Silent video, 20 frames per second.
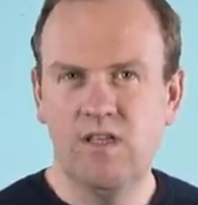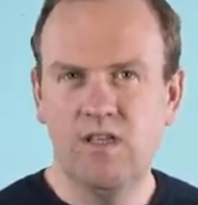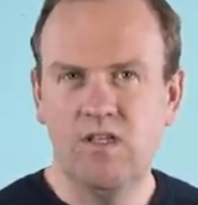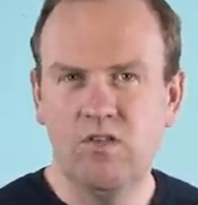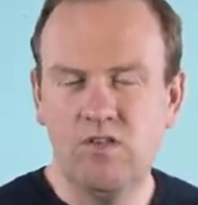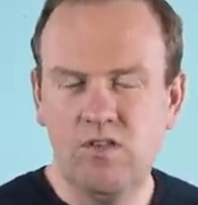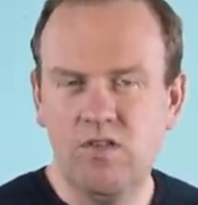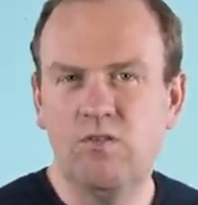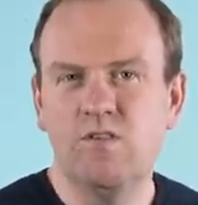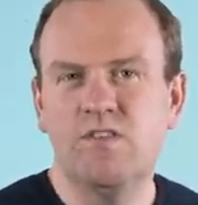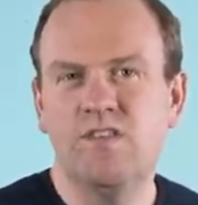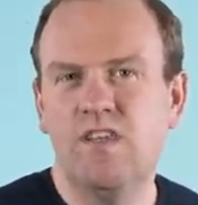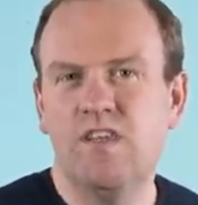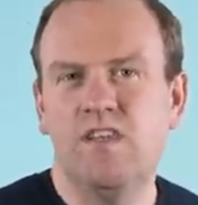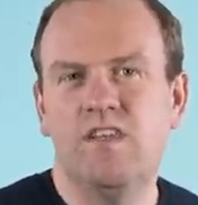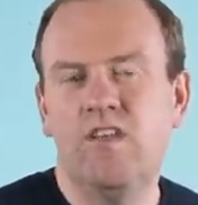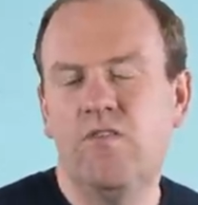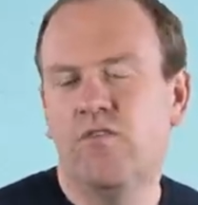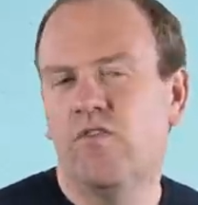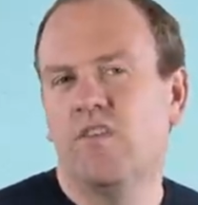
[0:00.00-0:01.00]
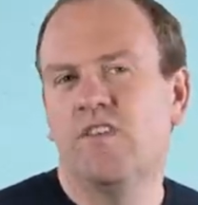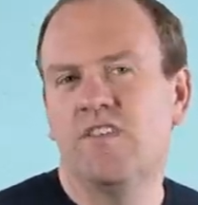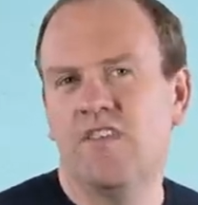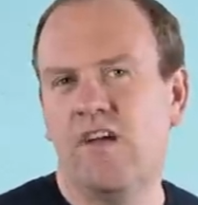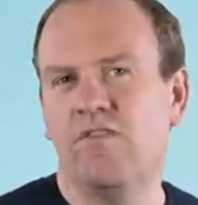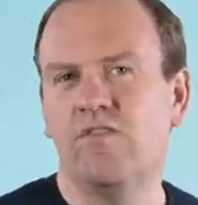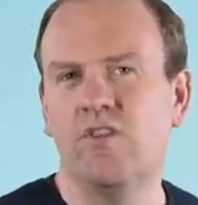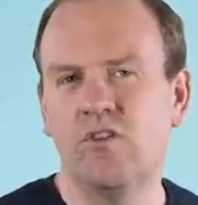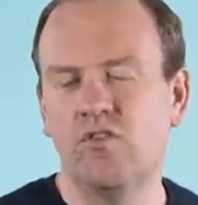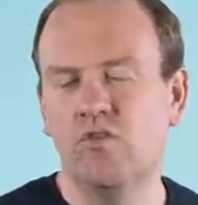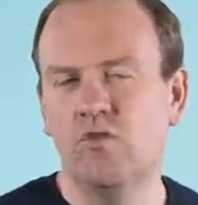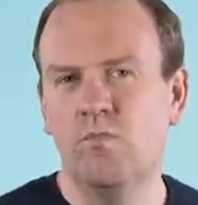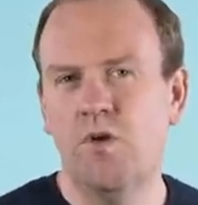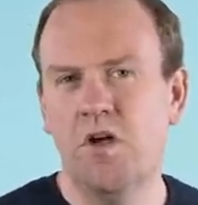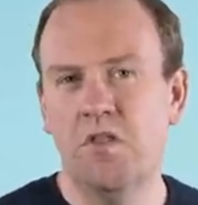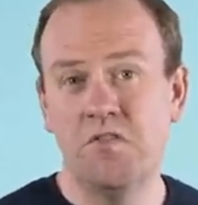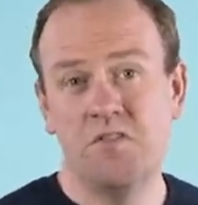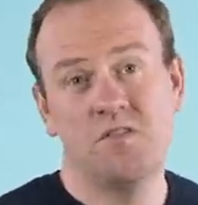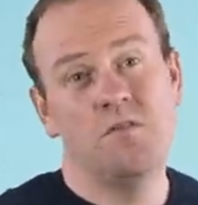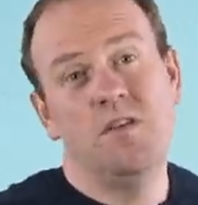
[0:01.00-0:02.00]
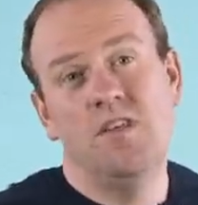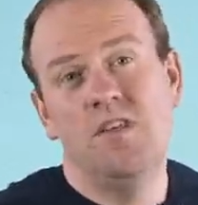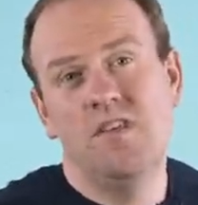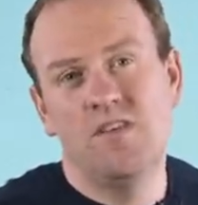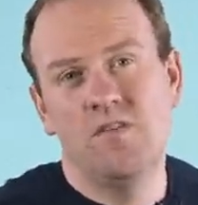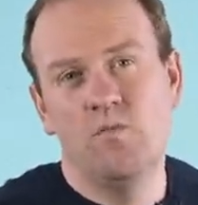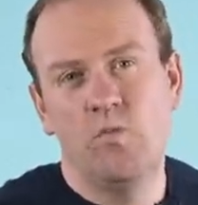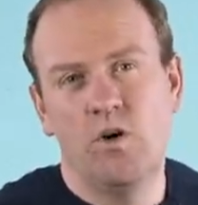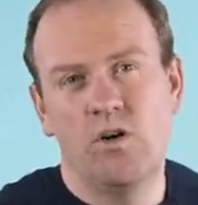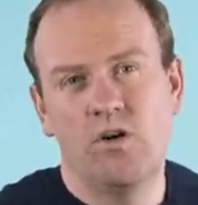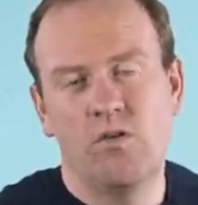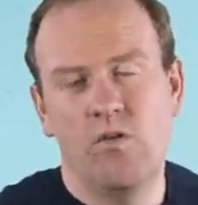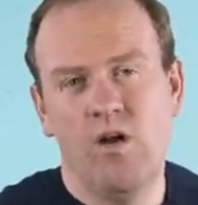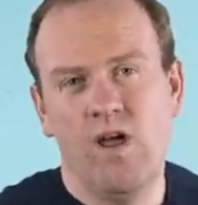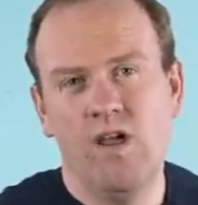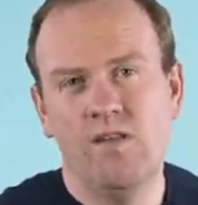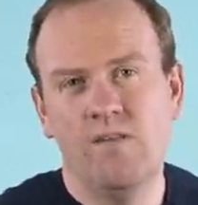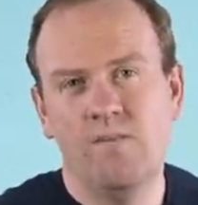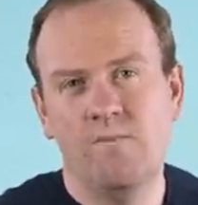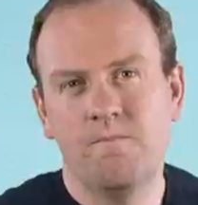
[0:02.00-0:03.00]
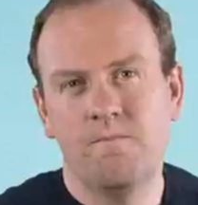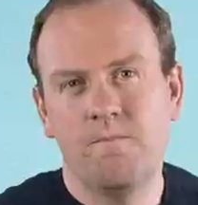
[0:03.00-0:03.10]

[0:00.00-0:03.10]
You don't see the difference after 2 months, so it doesn't work, right?